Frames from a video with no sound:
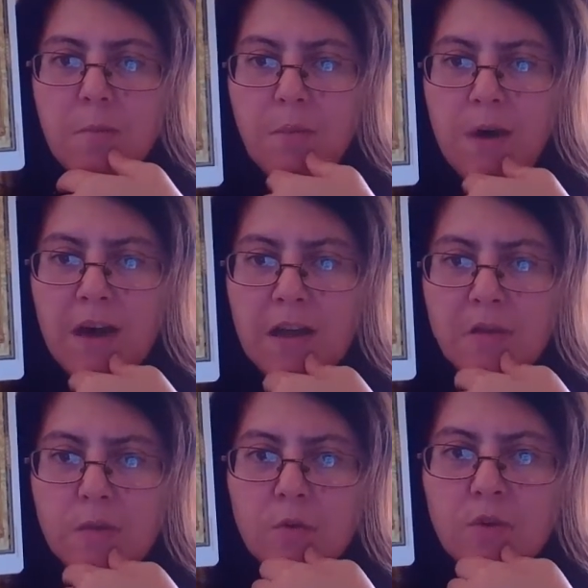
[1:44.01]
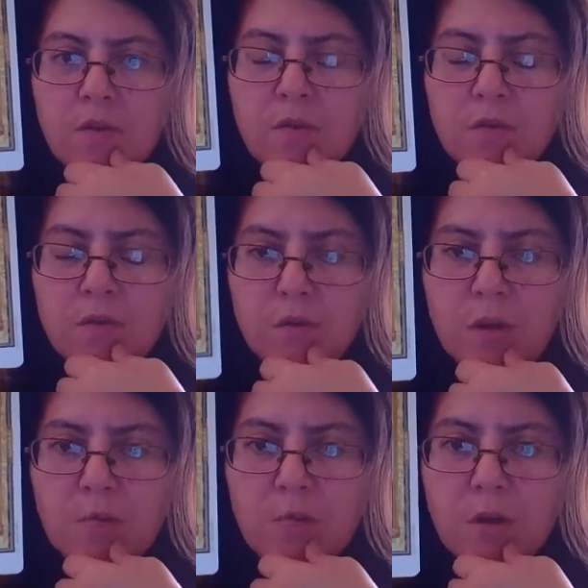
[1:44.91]
pain, with
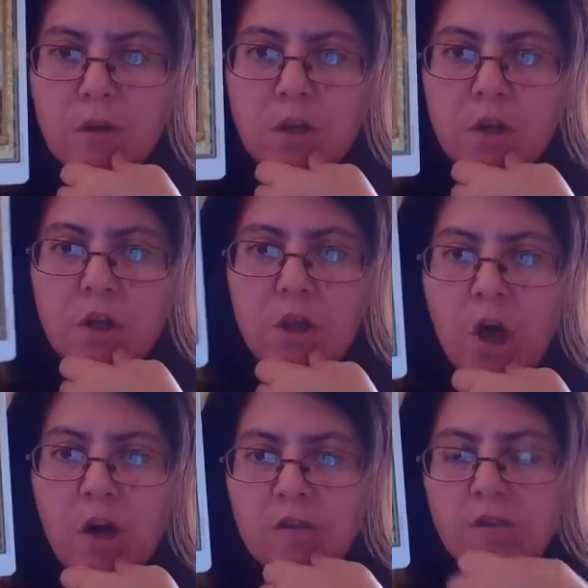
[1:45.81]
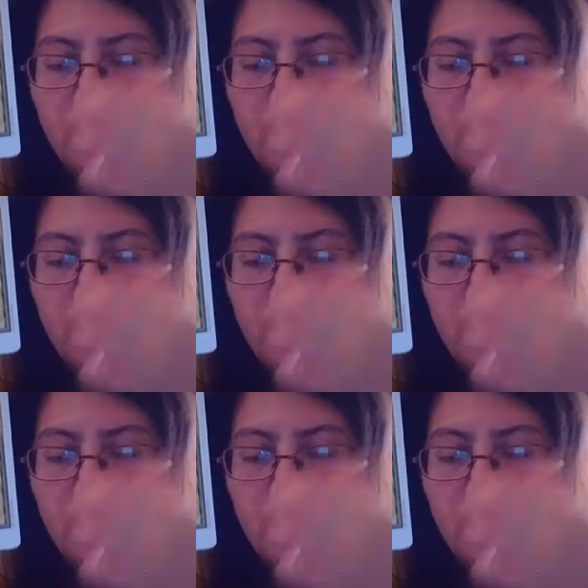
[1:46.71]
extreme loss.